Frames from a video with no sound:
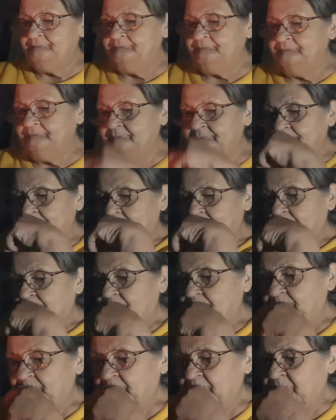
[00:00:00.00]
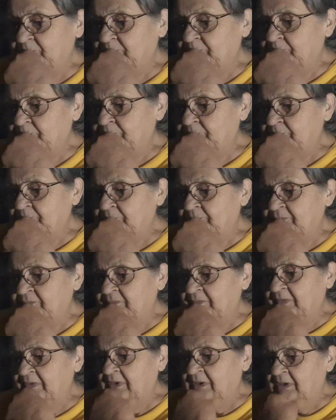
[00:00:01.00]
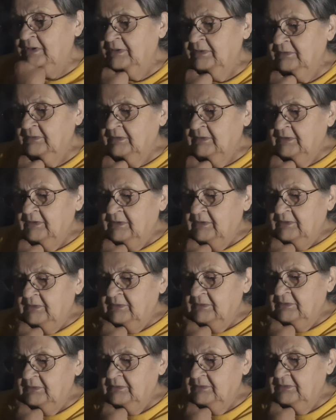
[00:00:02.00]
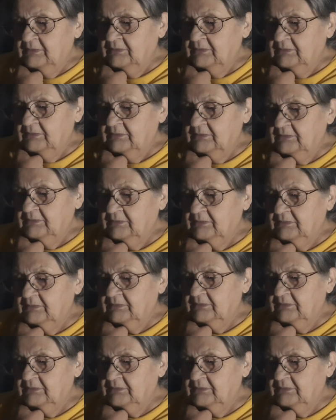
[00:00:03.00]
(silence)